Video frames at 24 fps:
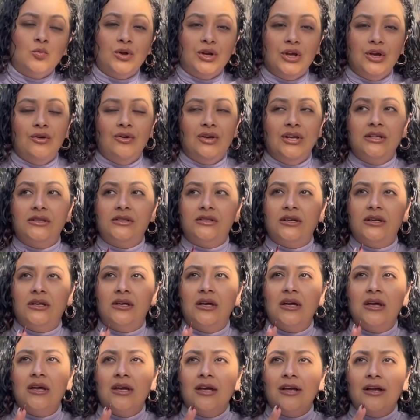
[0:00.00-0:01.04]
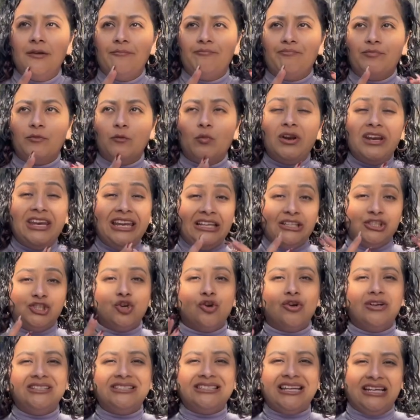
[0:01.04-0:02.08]
What needs
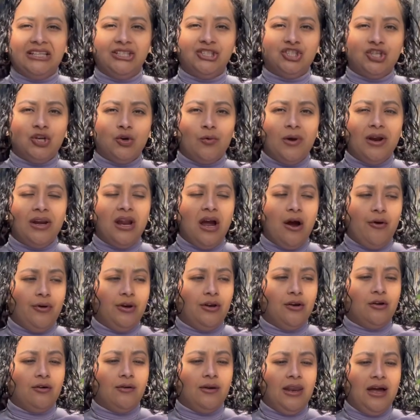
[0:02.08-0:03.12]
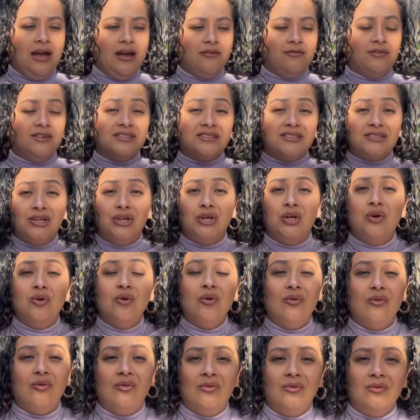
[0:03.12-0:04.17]
your attention right now in your life? It's
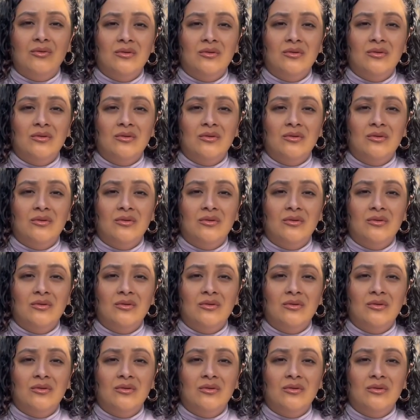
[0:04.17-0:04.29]
you.